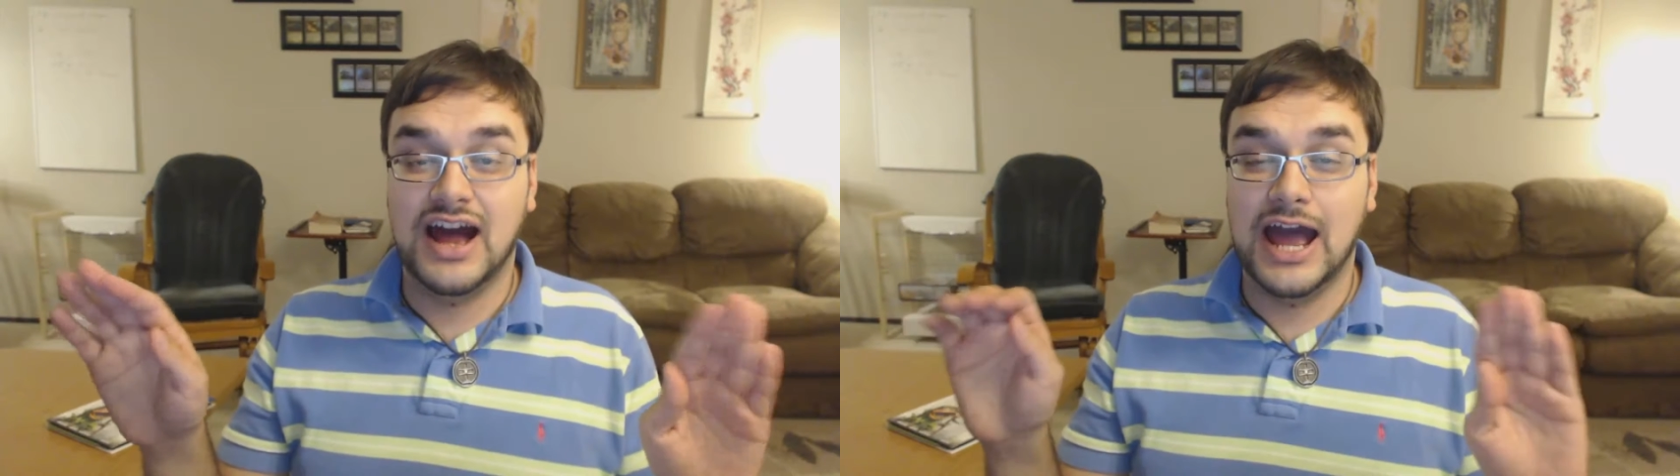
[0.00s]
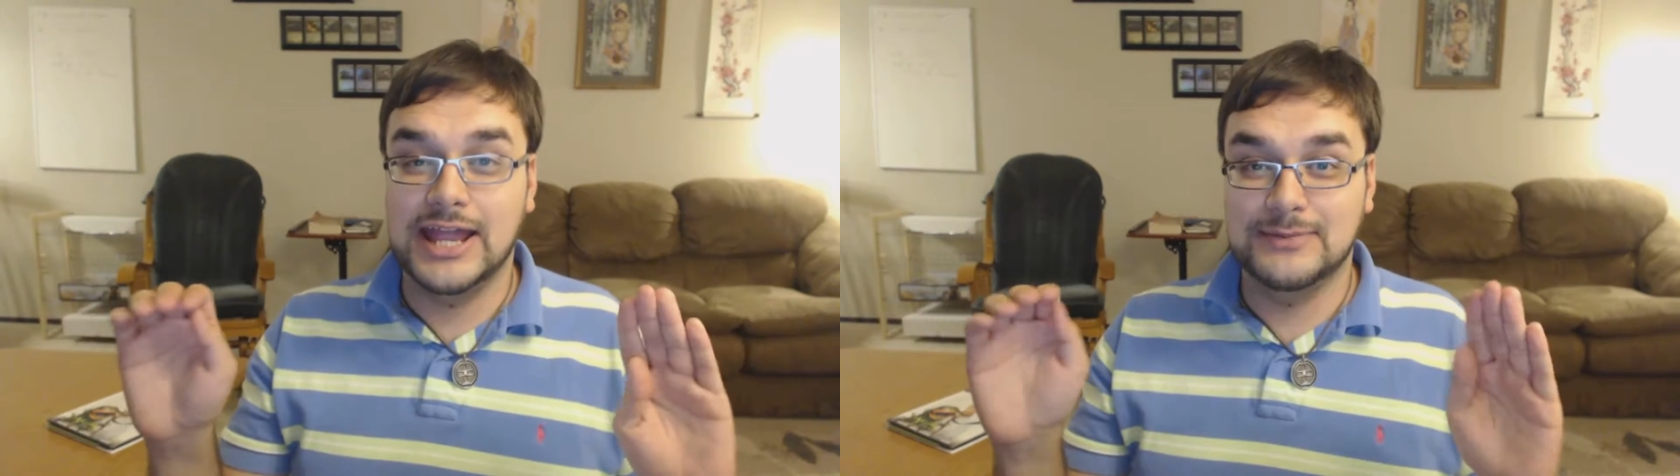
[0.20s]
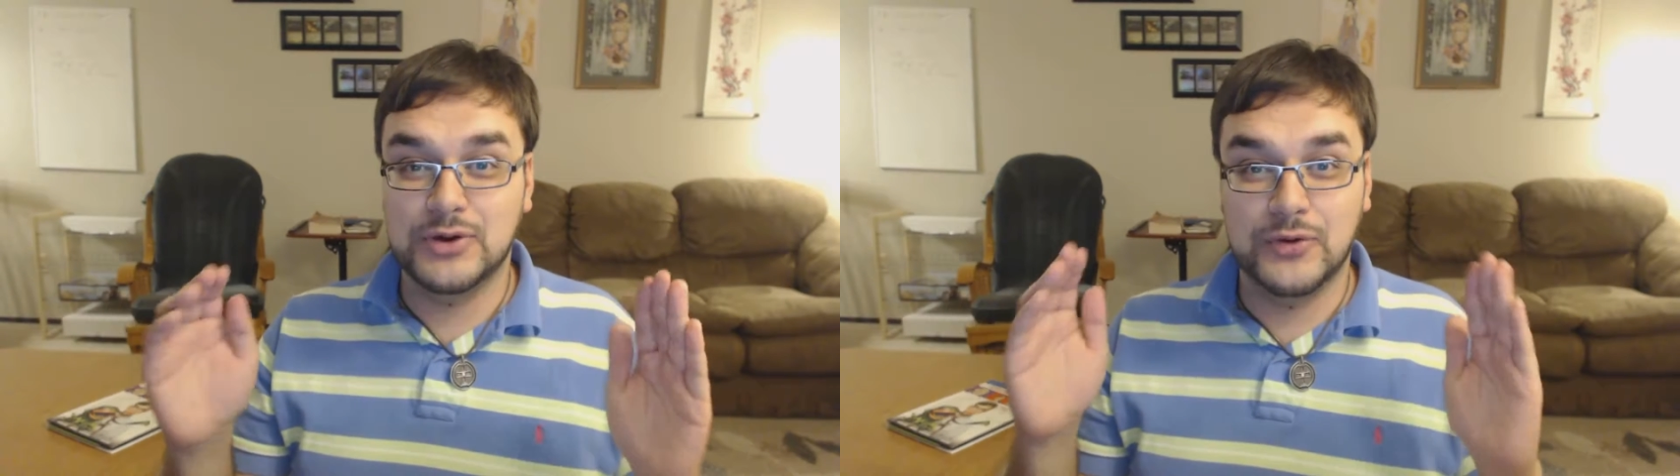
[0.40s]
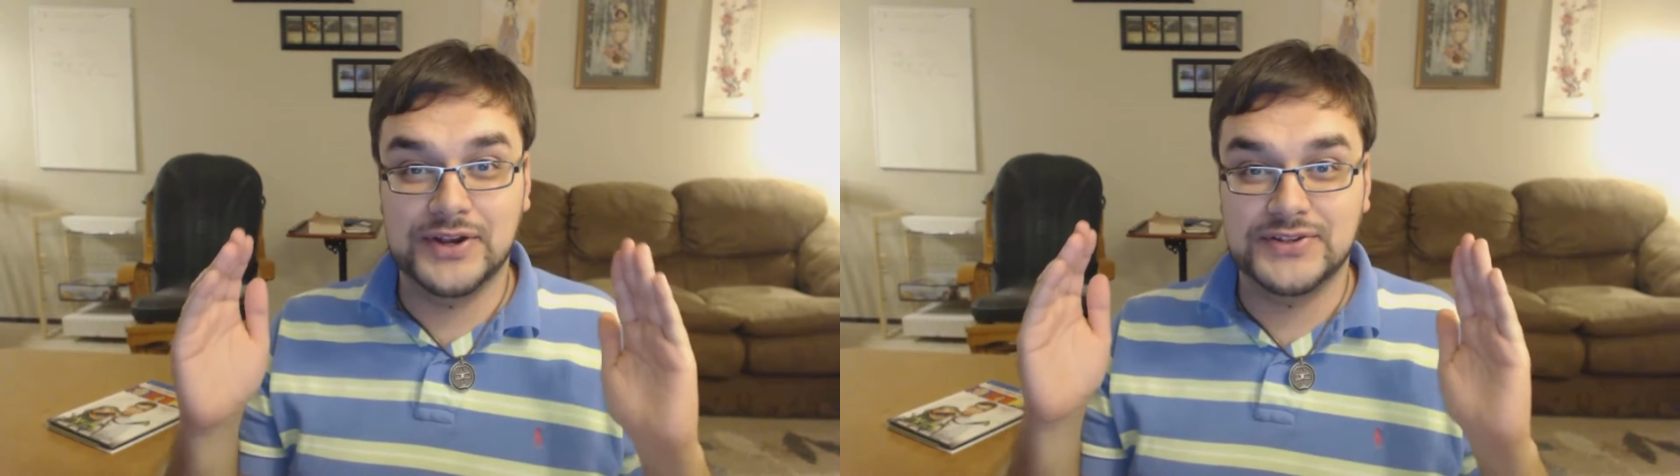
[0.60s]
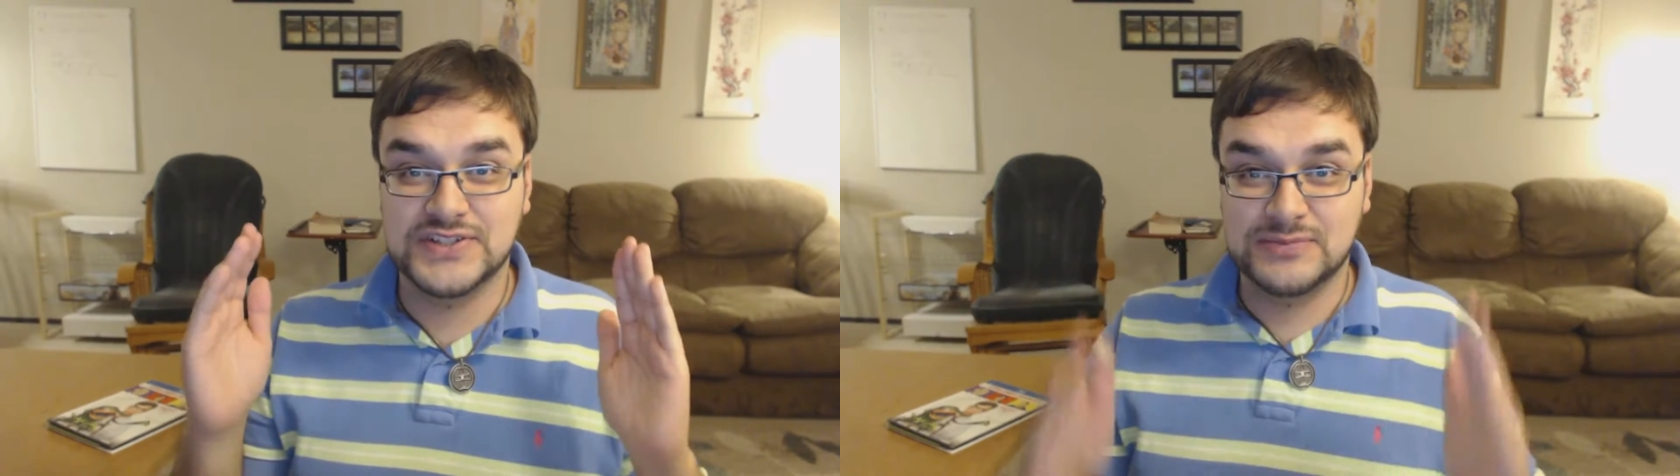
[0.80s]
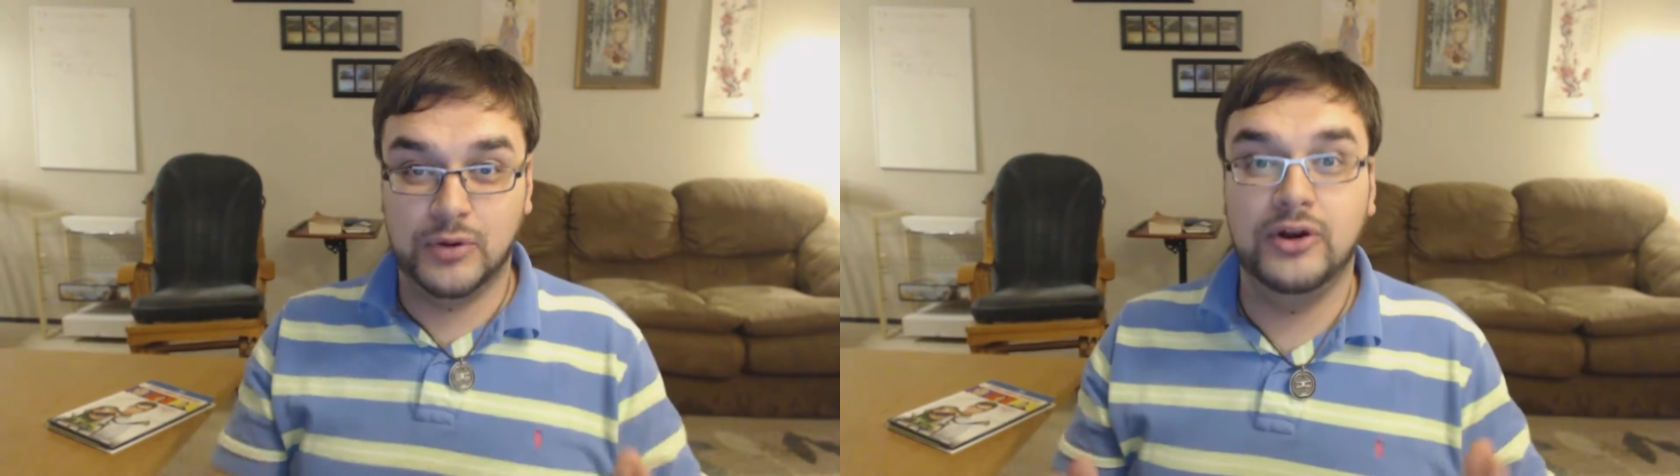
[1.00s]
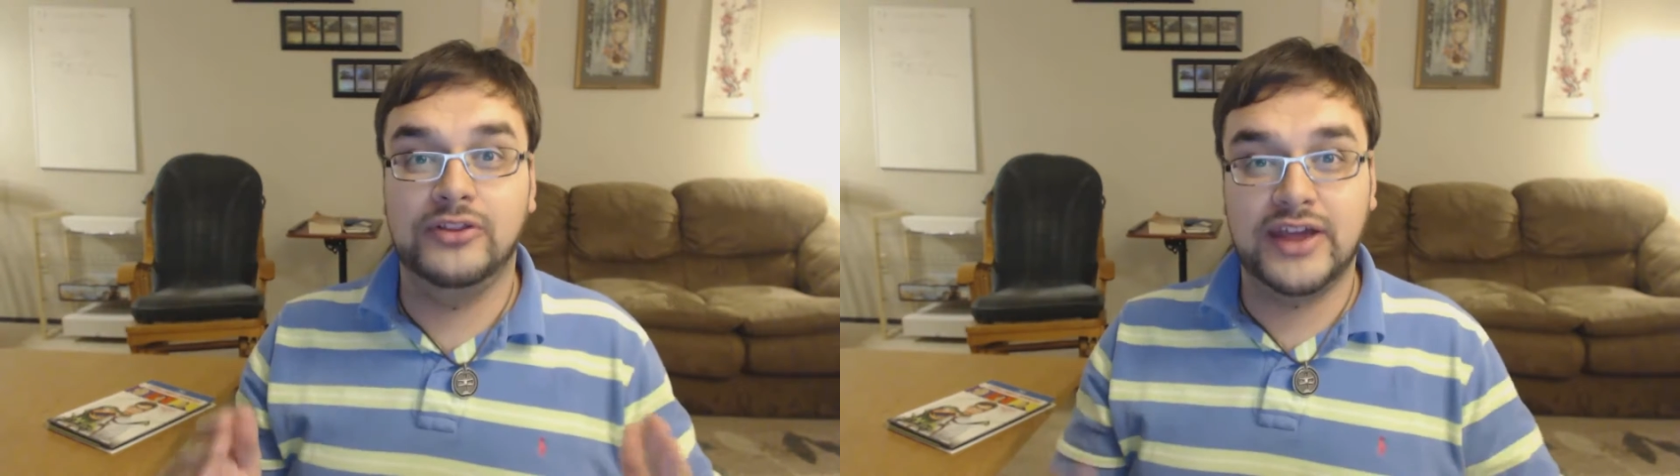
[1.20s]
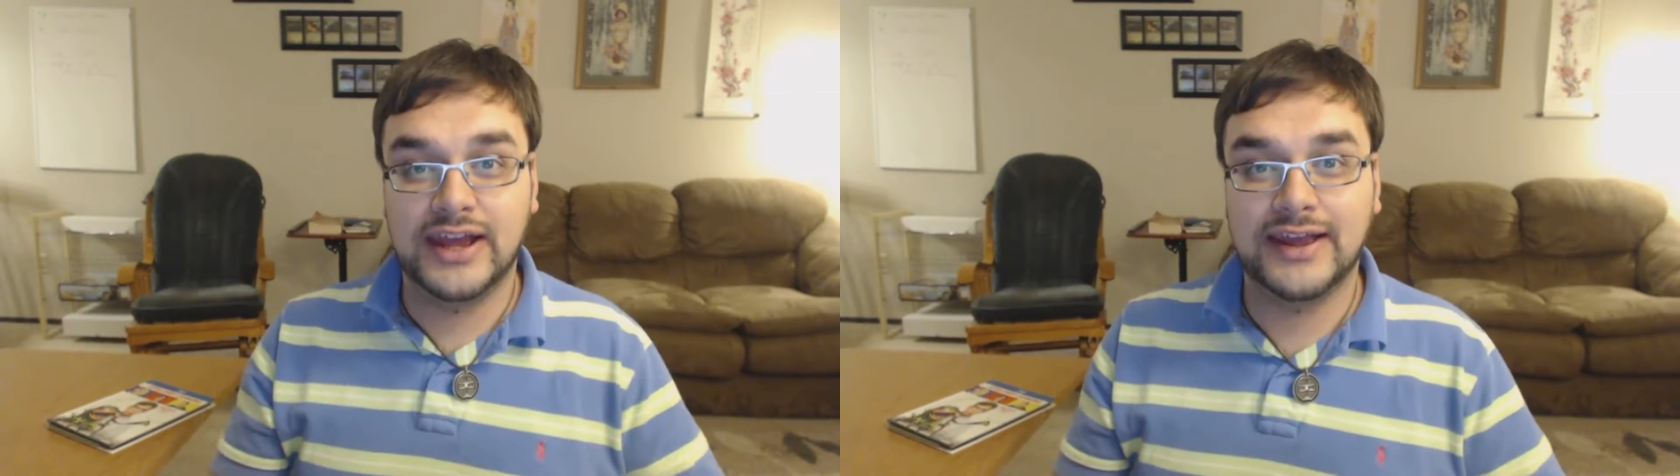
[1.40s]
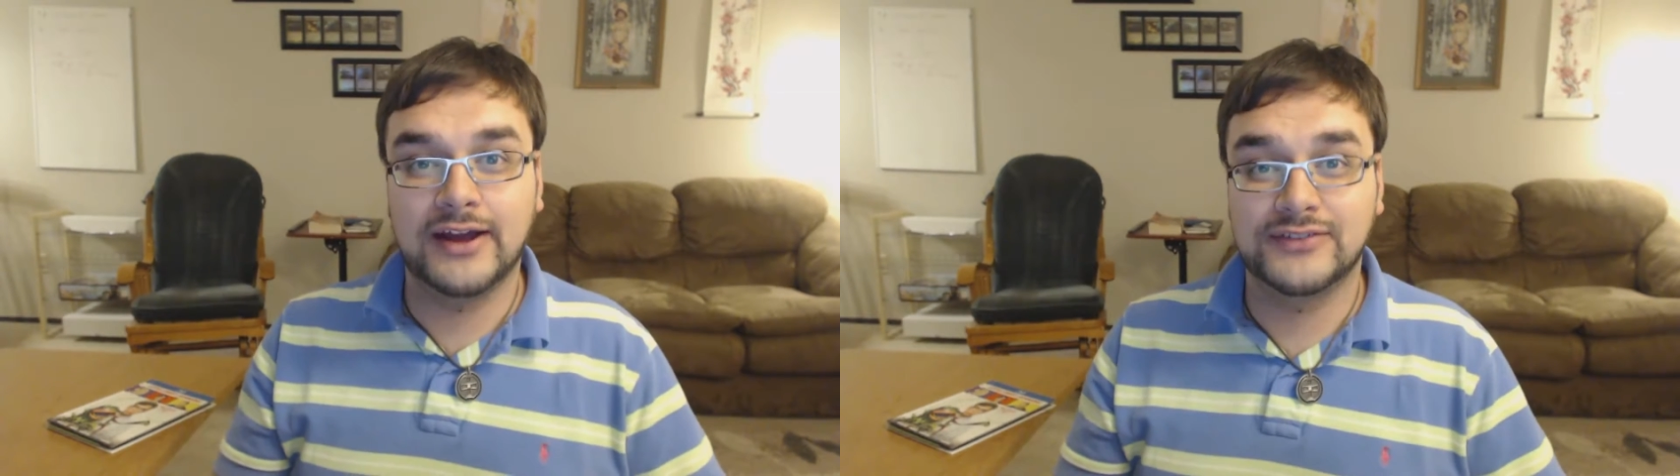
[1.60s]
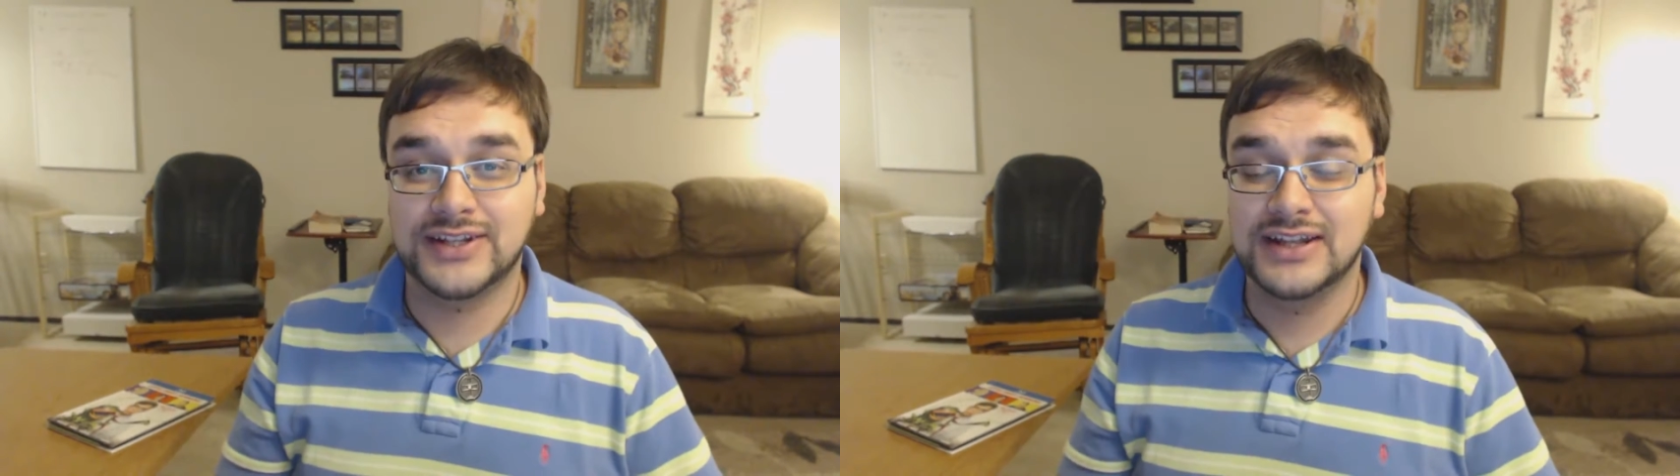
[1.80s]
I am going to spoil the heck
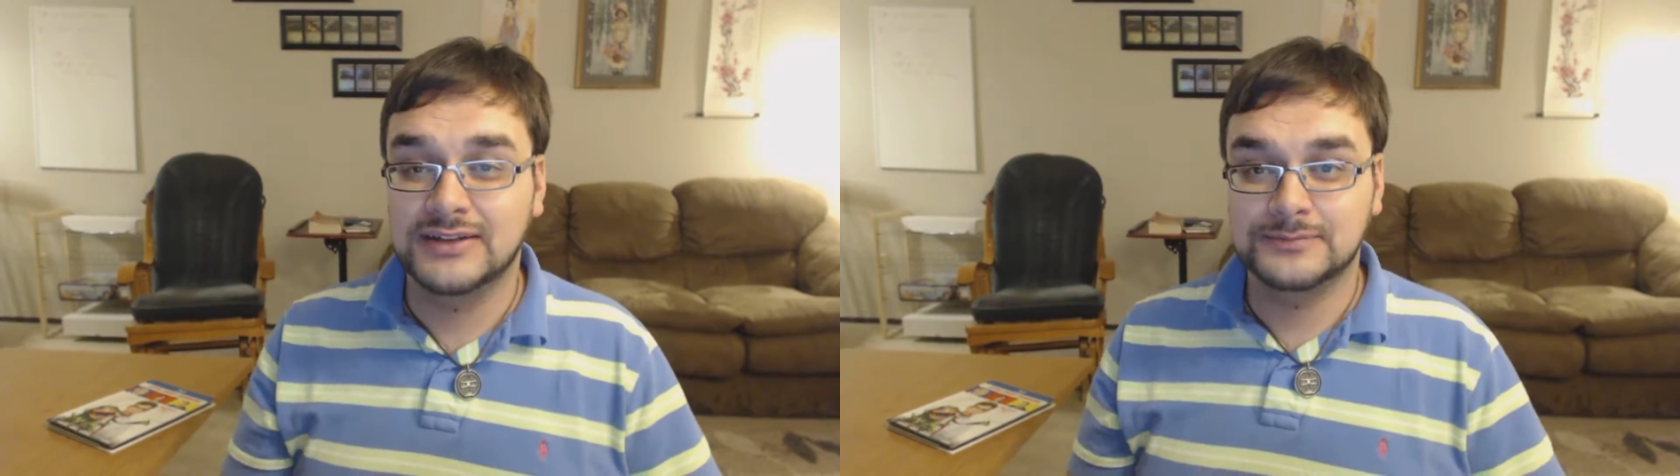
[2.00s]
out of it.